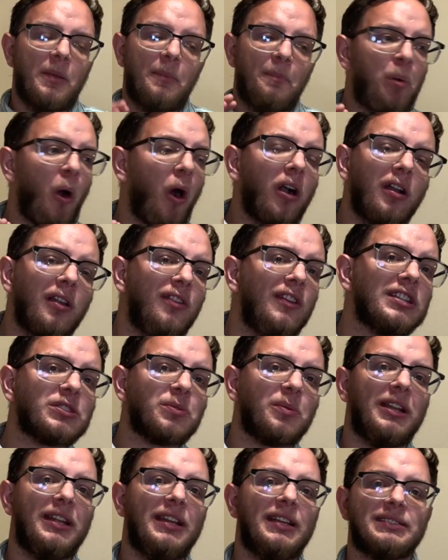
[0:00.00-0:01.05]
Part of this
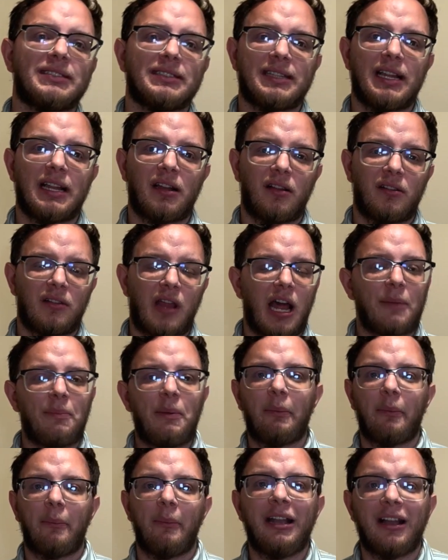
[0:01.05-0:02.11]
one is that a lot of
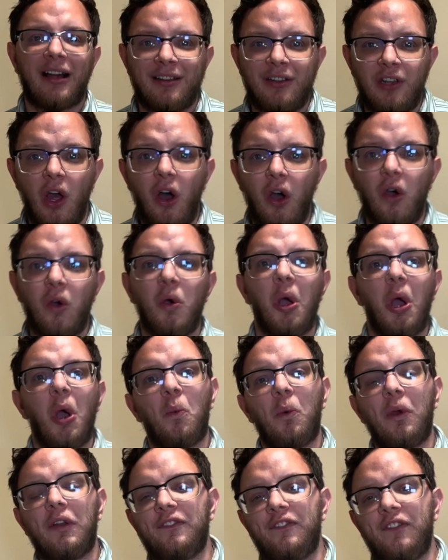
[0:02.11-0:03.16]
people may not know
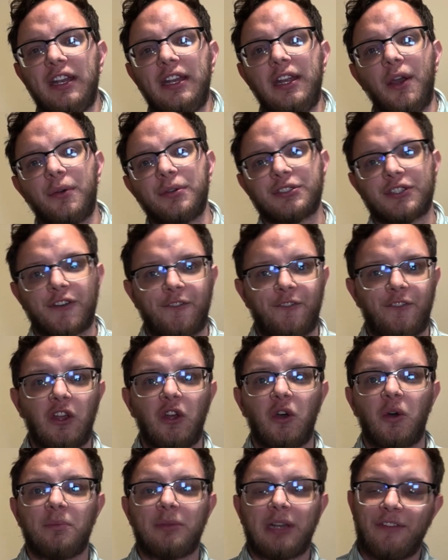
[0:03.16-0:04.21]
when videos are
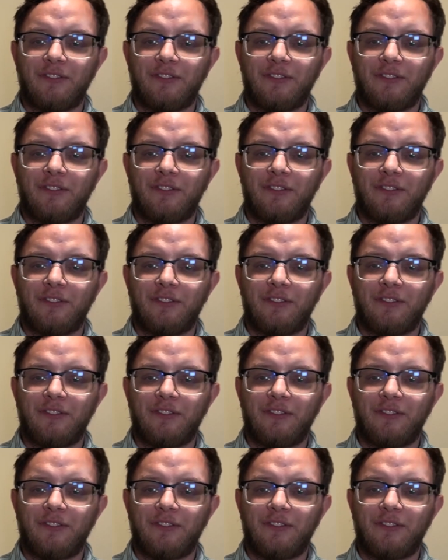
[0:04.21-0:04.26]
filmed,